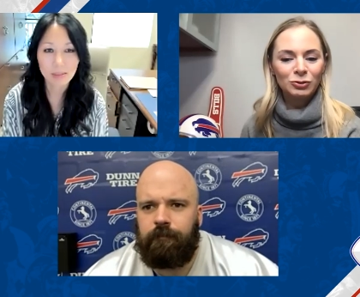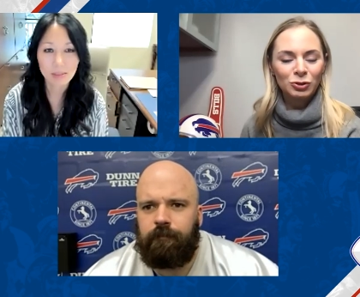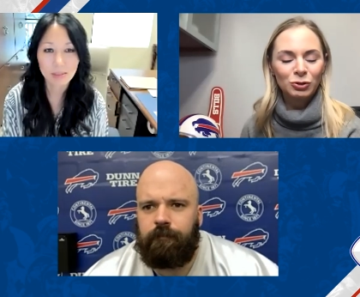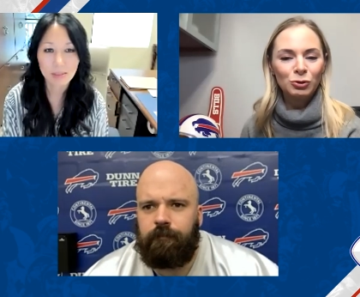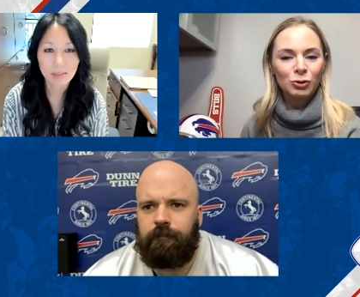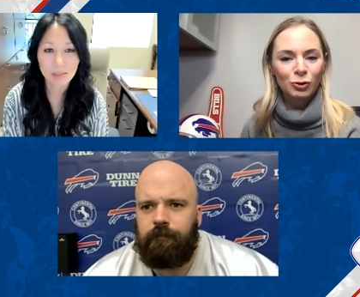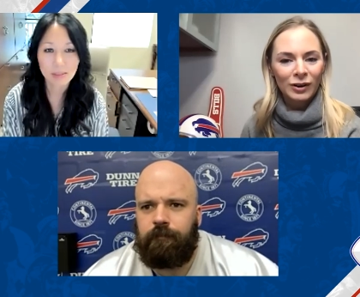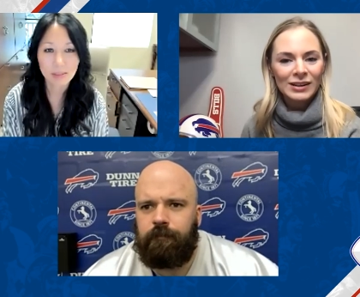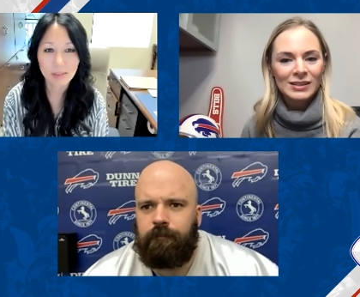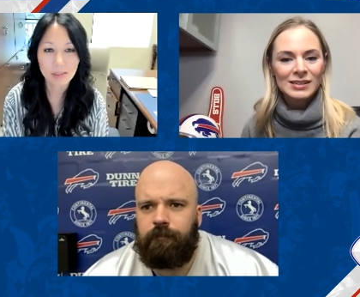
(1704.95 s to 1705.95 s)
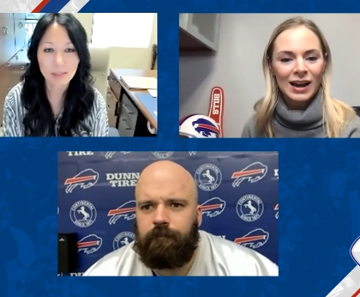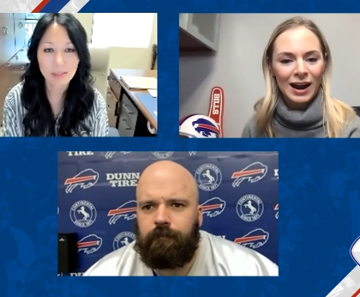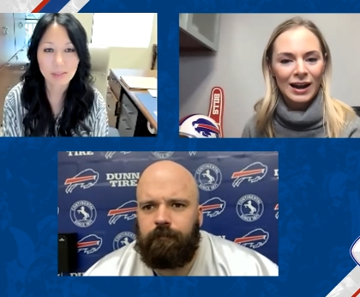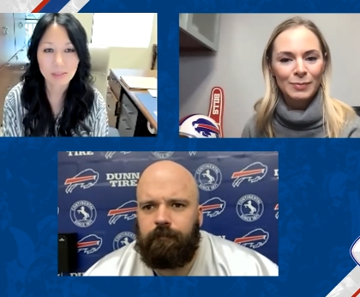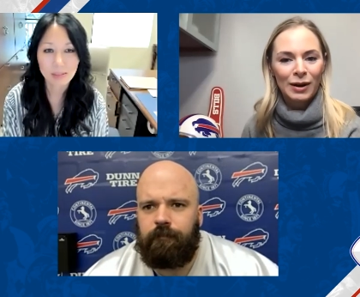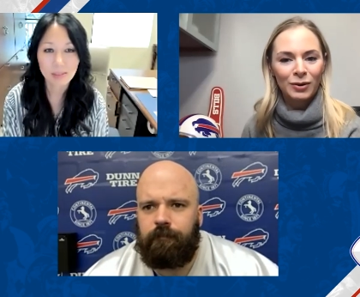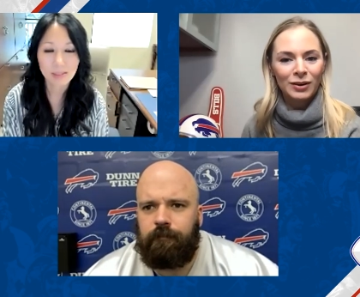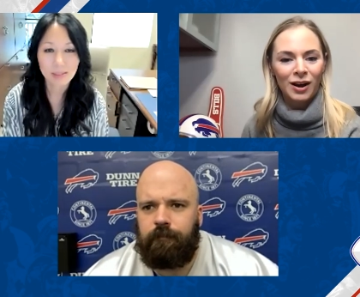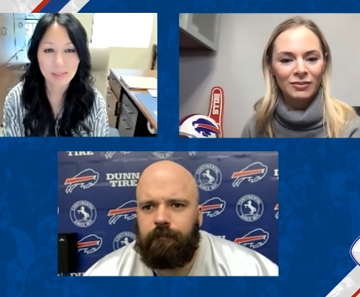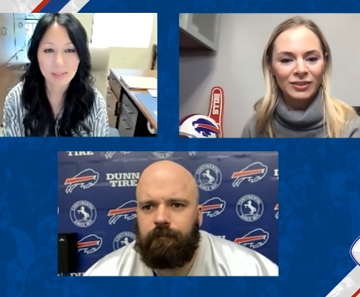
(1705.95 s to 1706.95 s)
Speaker 1: two crazy high
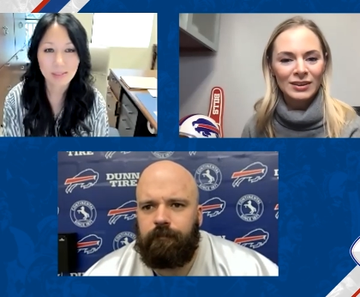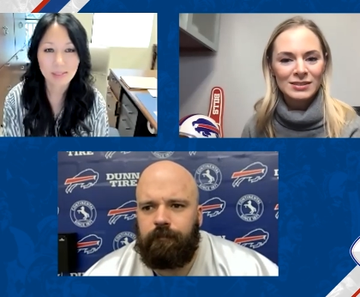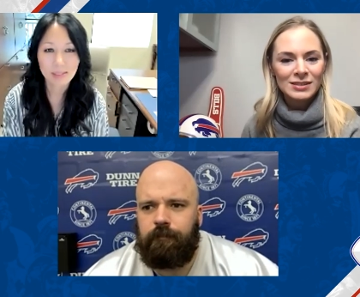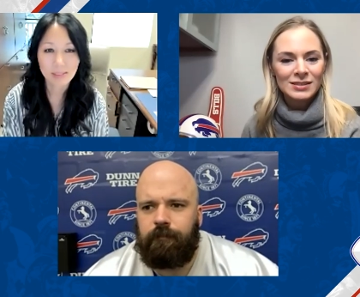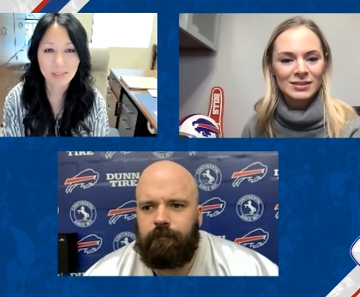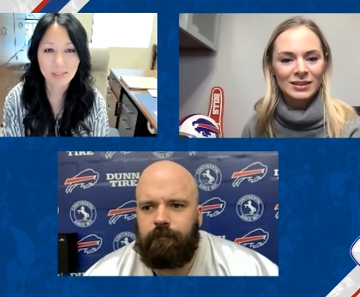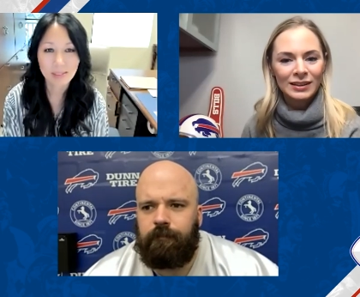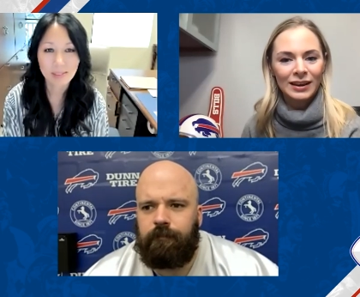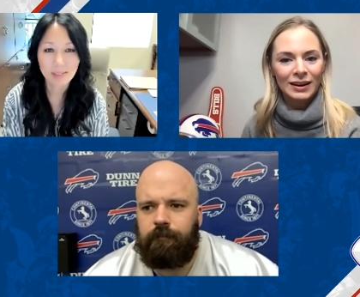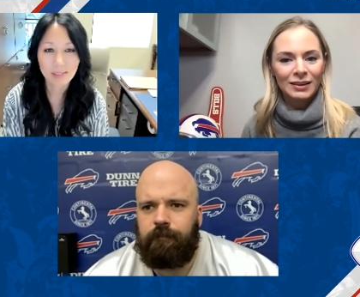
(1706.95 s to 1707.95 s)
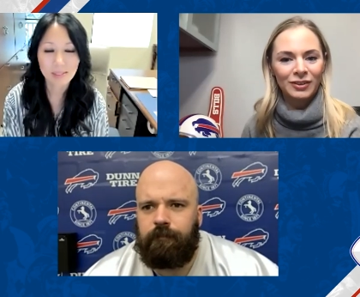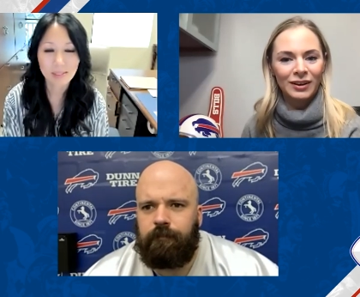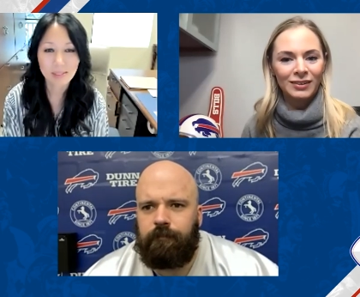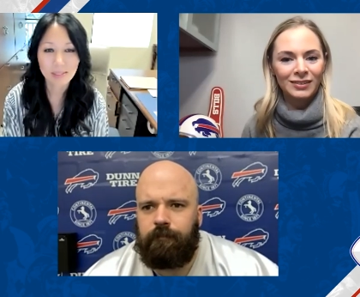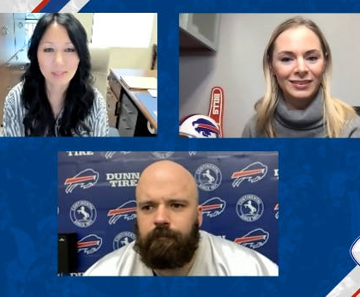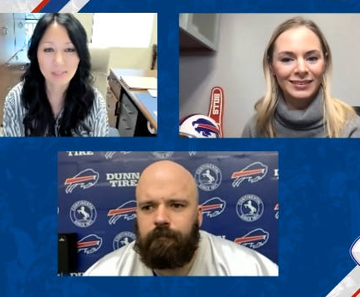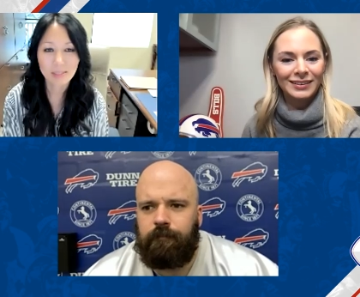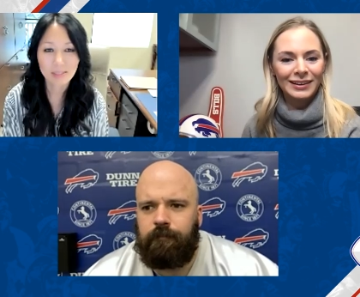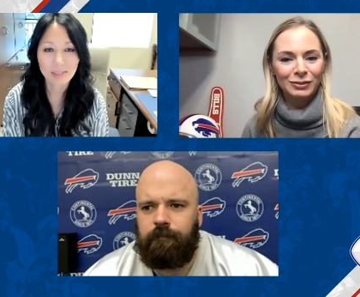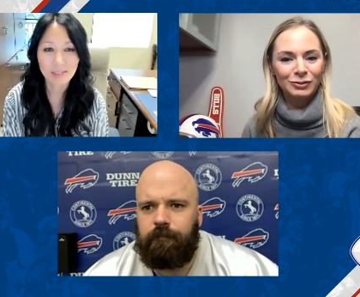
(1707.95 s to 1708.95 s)
powered offenses in the NFL
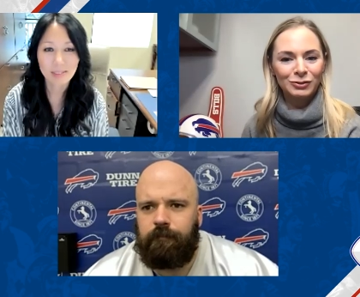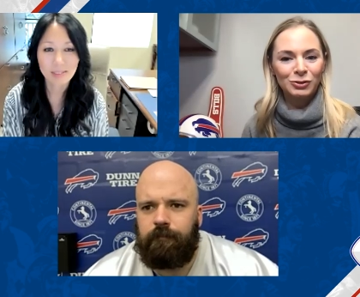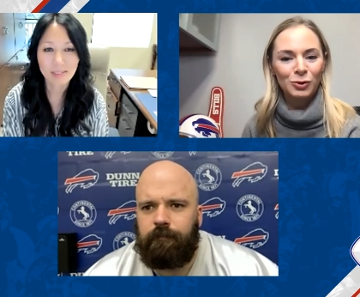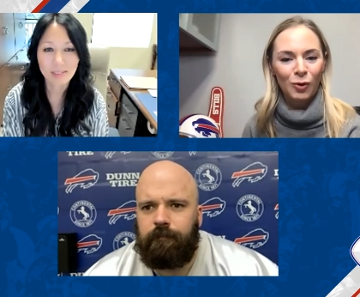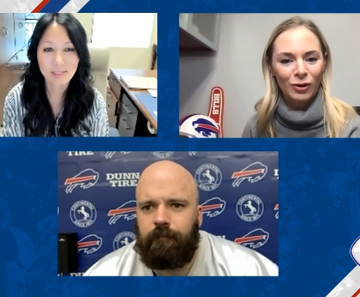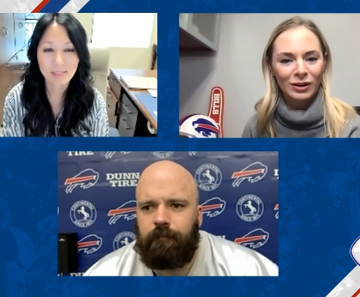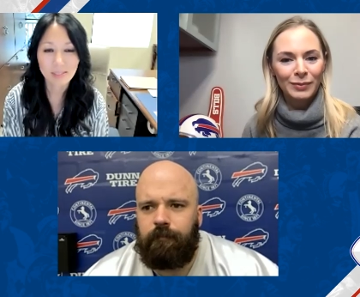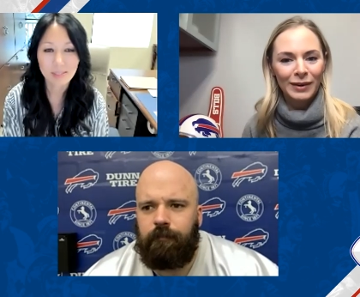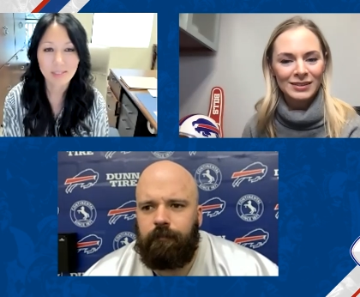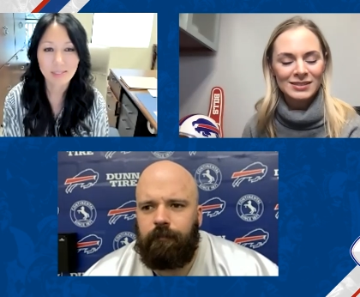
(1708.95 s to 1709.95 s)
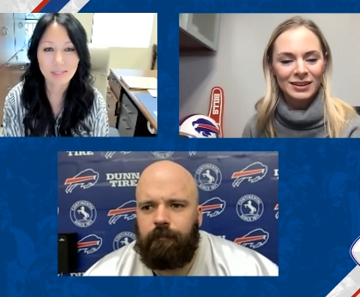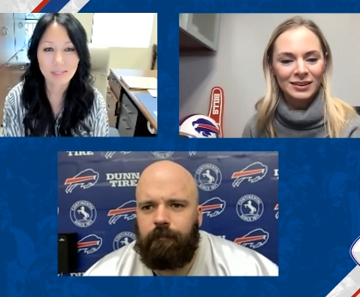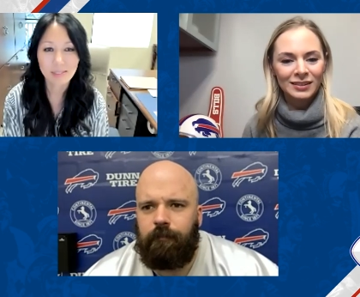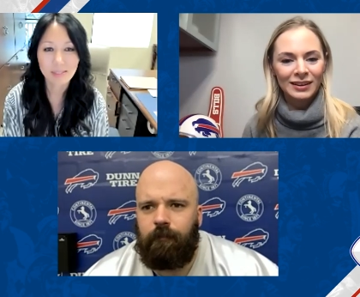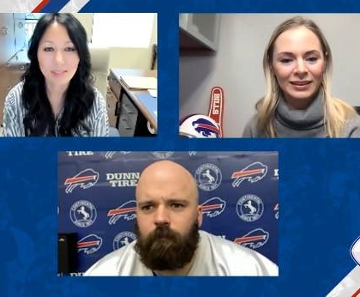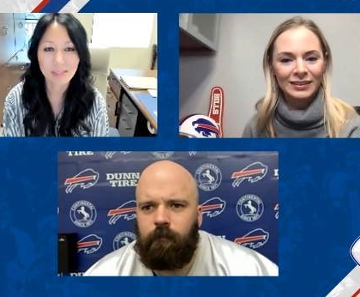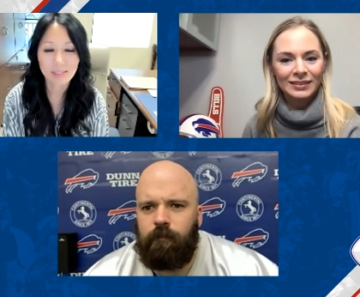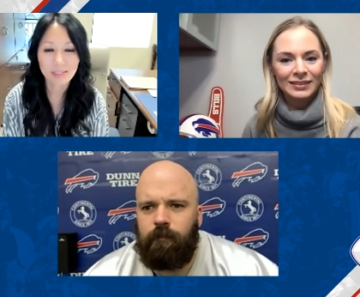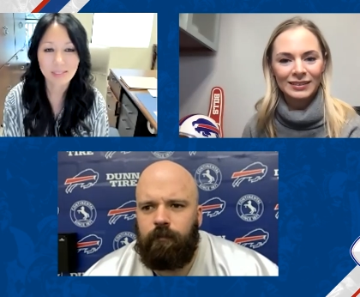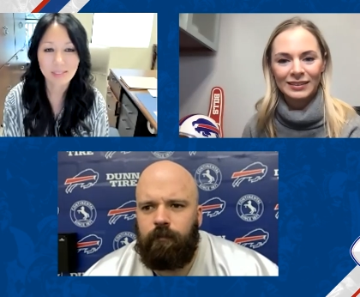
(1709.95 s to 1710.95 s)
and two quarterbacks that are like
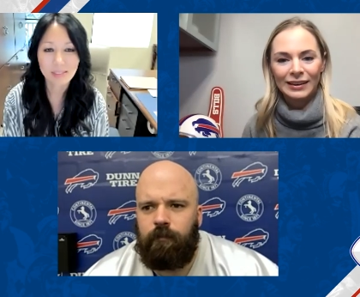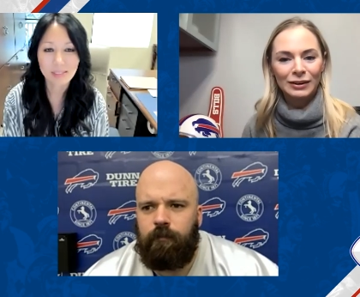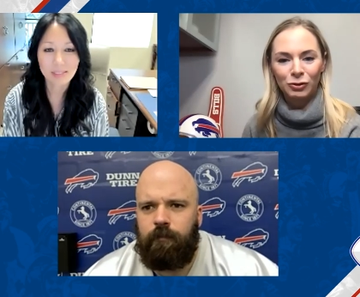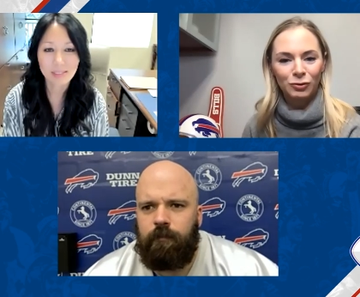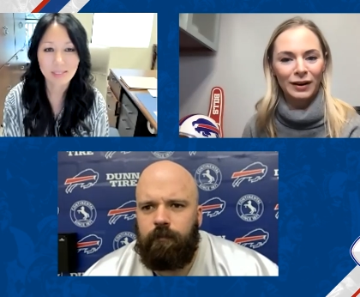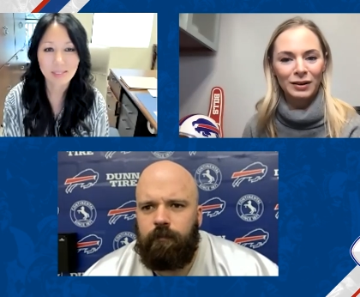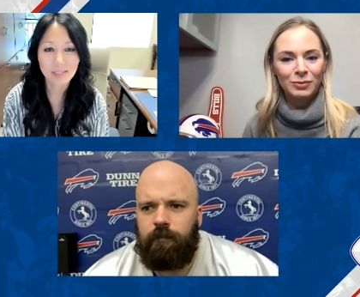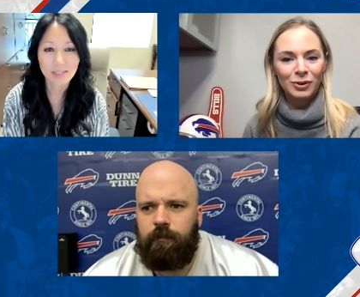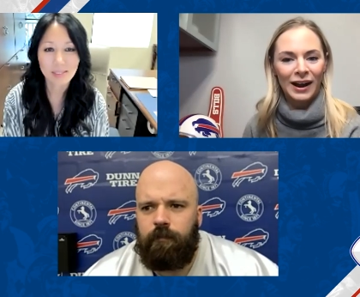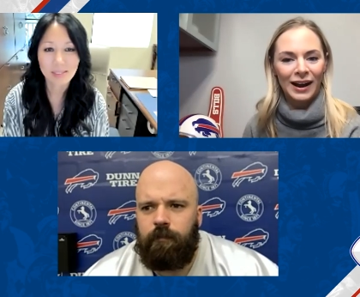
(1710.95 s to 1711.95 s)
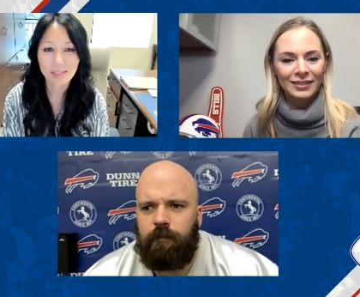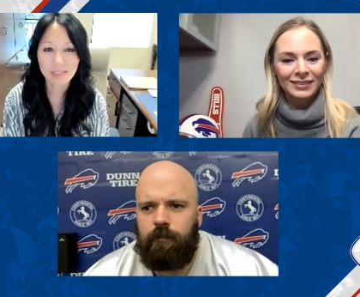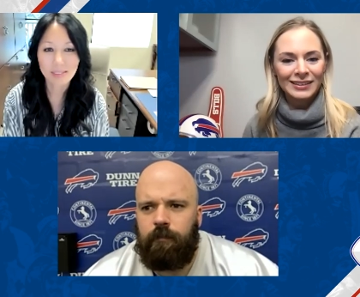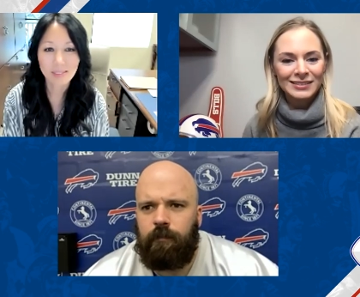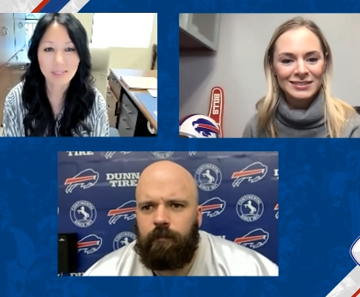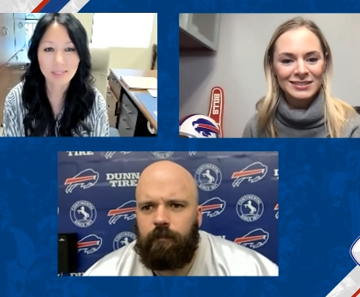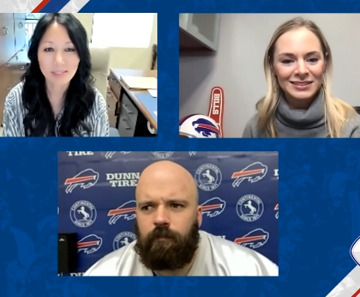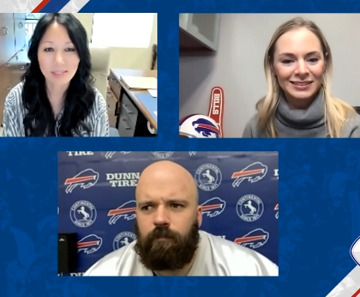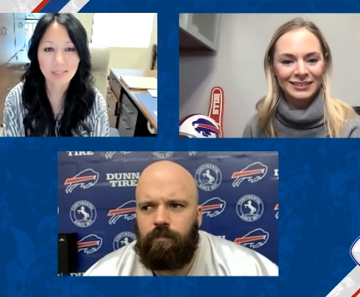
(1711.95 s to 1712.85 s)
incredible athletes?